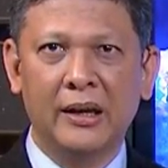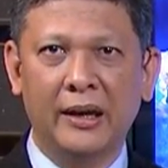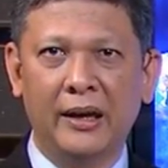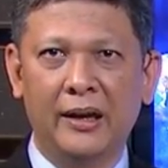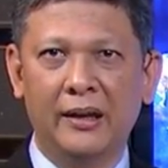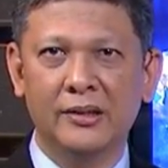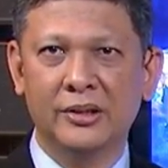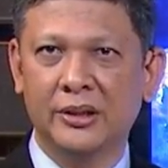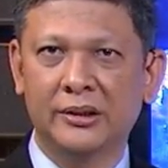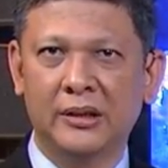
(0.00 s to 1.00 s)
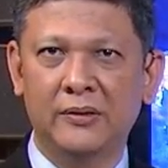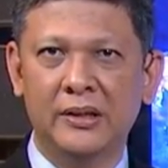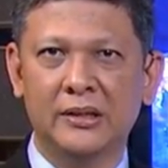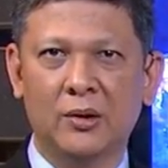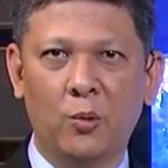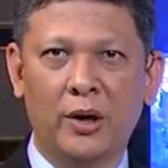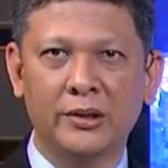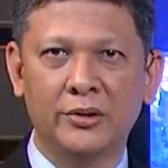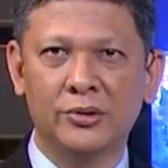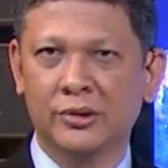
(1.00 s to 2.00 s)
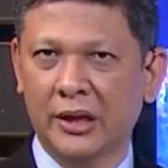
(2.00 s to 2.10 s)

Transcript: and Cignal TV's One News,